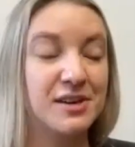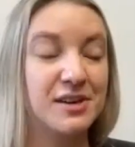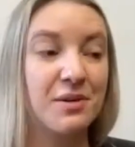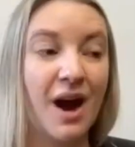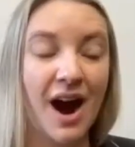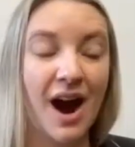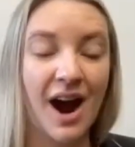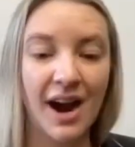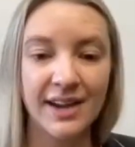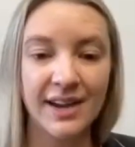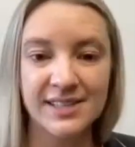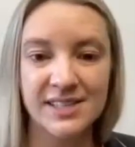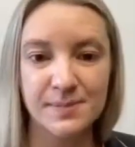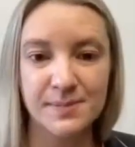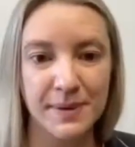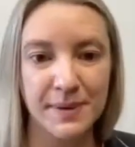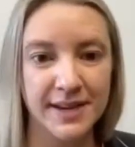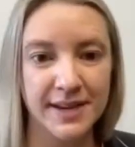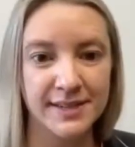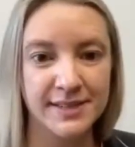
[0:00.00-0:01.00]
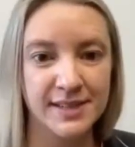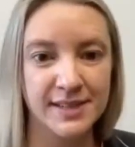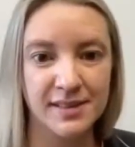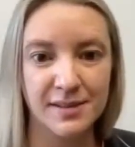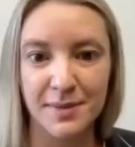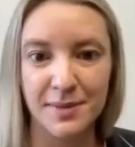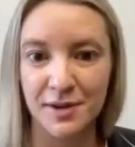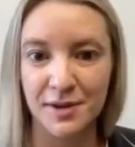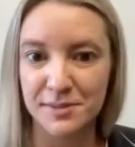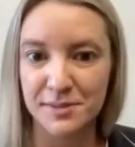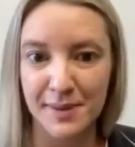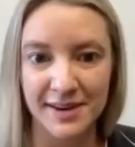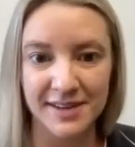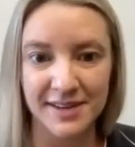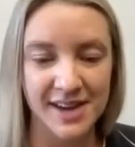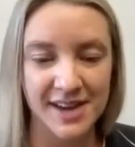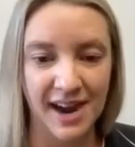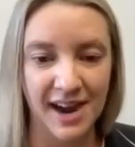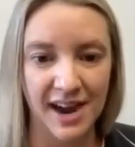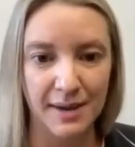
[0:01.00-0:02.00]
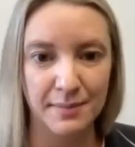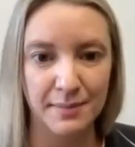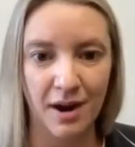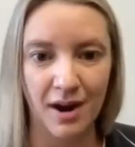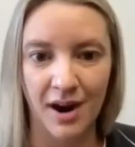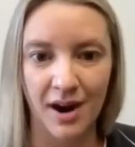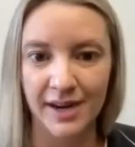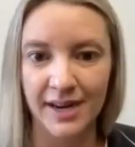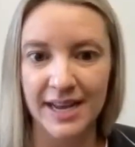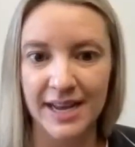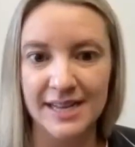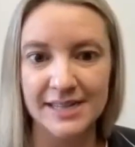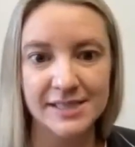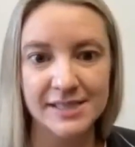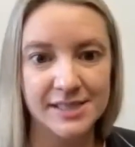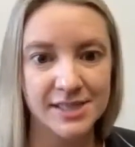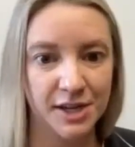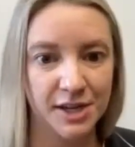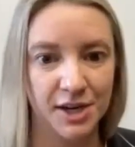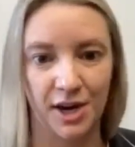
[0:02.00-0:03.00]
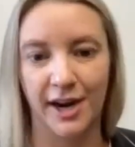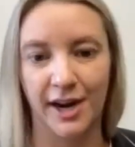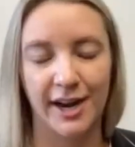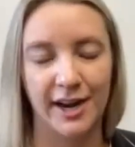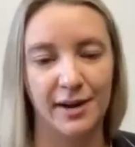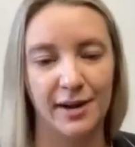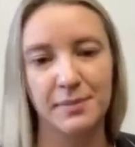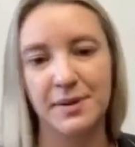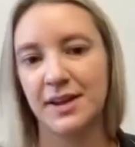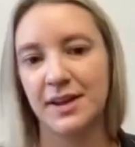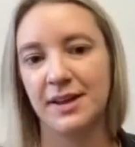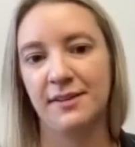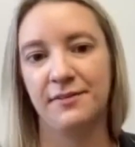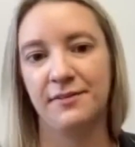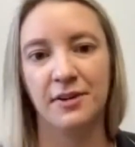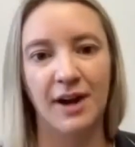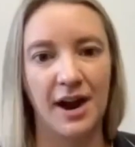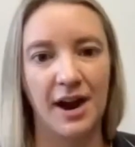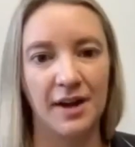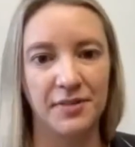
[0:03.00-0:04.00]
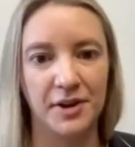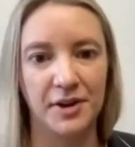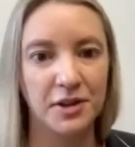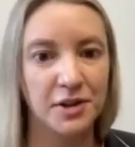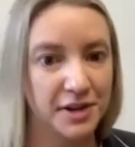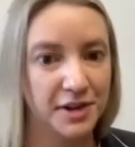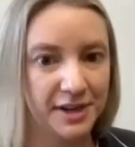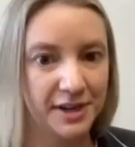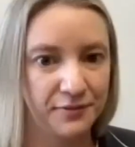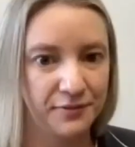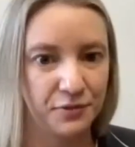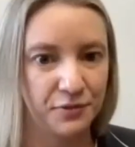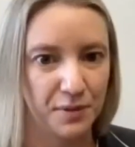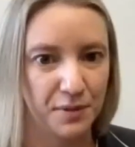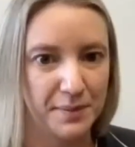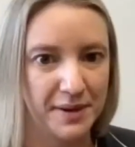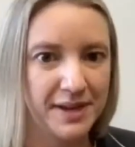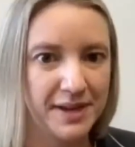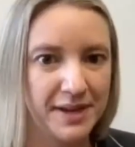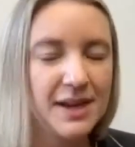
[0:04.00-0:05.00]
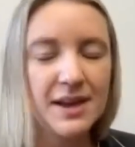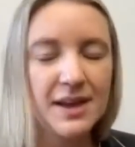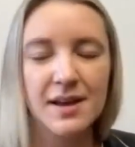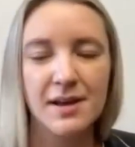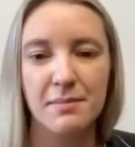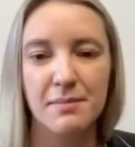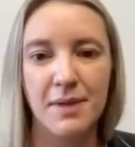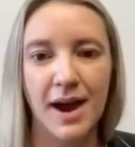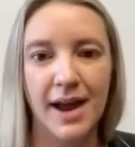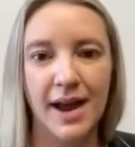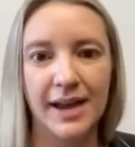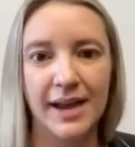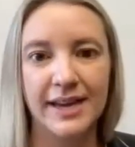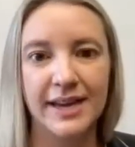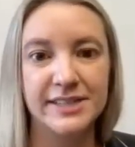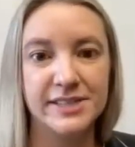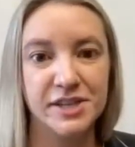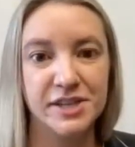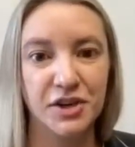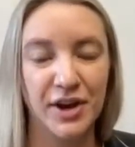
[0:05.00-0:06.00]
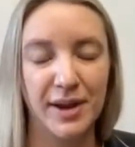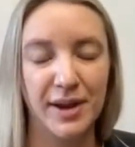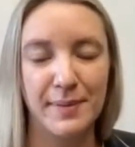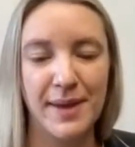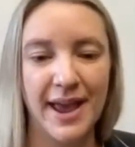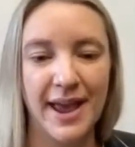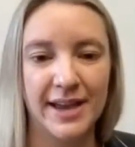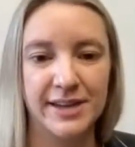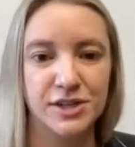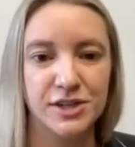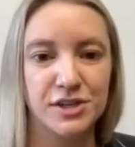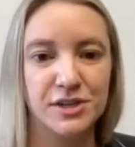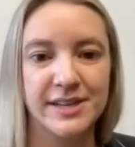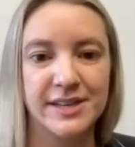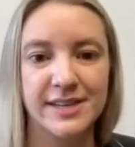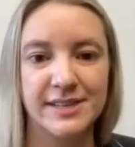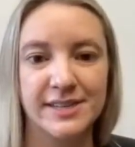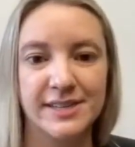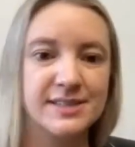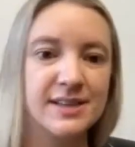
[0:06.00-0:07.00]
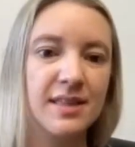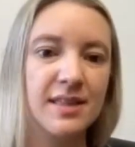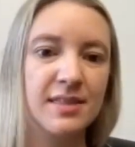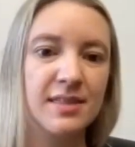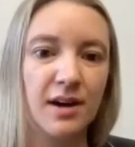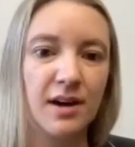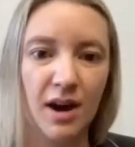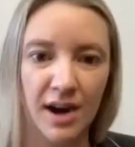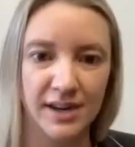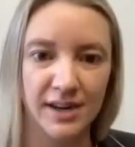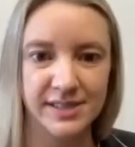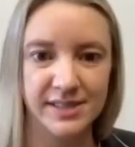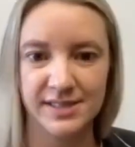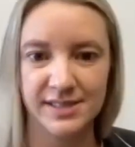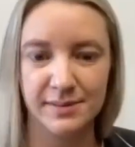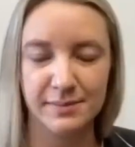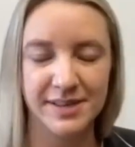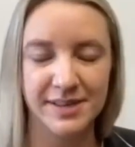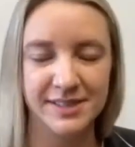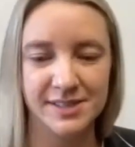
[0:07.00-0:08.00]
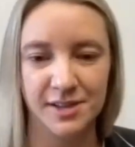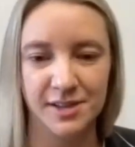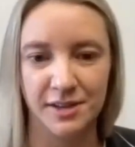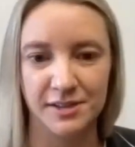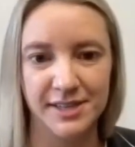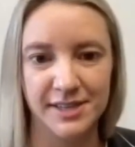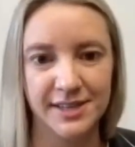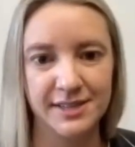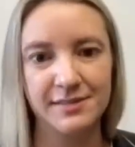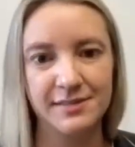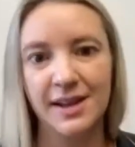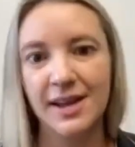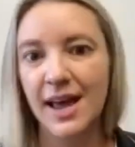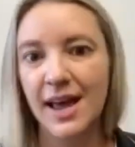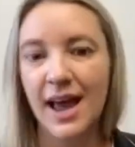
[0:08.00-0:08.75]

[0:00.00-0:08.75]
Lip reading: So I spend the most amount of time on Instagram. If you're out there looking for me, my Instagram handle is the autism consultant.